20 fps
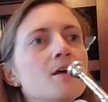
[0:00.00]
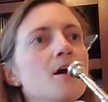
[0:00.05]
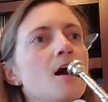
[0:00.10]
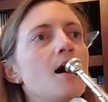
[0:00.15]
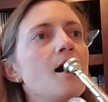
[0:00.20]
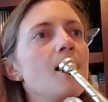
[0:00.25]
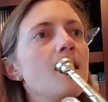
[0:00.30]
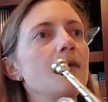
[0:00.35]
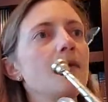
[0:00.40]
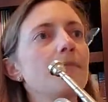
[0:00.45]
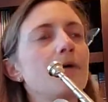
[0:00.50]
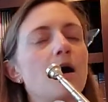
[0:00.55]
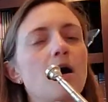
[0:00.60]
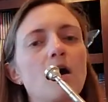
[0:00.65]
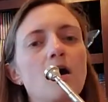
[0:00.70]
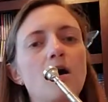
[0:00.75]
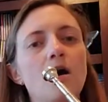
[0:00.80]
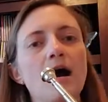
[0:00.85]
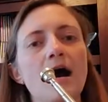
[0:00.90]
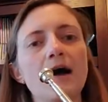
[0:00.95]
How
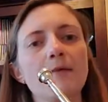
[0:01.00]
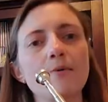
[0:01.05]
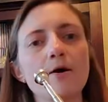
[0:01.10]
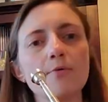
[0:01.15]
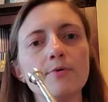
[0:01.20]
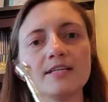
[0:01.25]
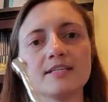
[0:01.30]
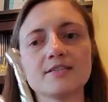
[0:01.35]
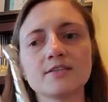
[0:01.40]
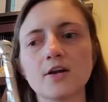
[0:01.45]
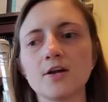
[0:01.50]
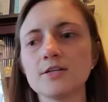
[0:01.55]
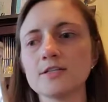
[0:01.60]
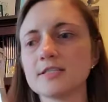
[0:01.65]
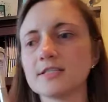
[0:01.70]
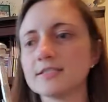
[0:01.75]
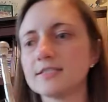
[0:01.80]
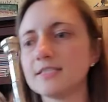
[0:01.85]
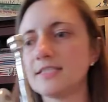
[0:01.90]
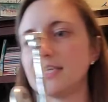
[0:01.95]
about we start
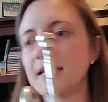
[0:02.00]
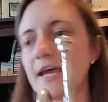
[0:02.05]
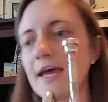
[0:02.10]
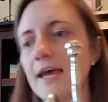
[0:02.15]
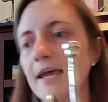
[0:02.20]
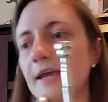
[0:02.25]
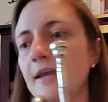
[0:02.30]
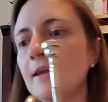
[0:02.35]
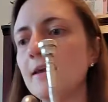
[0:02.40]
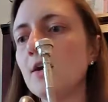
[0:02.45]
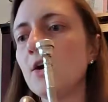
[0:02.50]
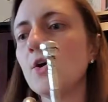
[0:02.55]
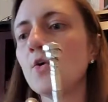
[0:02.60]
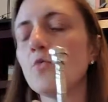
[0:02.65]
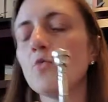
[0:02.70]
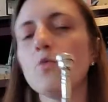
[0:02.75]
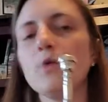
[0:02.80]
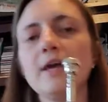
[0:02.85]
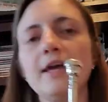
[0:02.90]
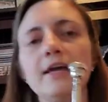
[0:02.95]
today
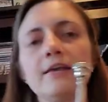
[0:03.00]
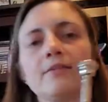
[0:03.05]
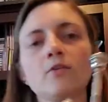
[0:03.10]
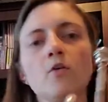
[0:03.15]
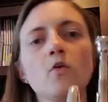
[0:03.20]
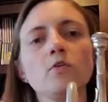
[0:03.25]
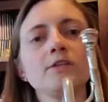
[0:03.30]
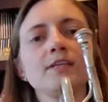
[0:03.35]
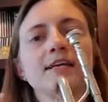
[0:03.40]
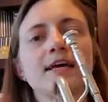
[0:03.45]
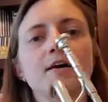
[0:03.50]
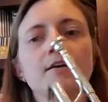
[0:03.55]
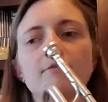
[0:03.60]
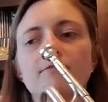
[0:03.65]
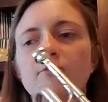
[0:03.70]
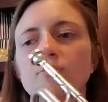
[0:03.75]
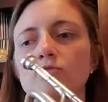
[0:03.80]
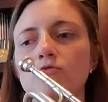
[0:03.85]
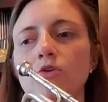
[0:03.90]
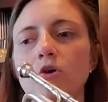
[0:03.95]
with holding out a
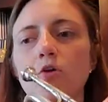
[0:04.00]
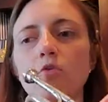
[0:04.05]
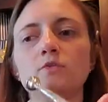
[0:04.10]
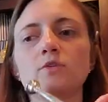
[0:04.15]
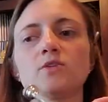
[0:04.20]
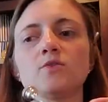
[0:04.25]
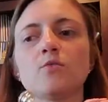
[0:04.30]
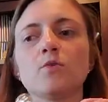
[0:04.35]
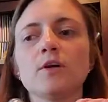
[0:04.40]
few notes.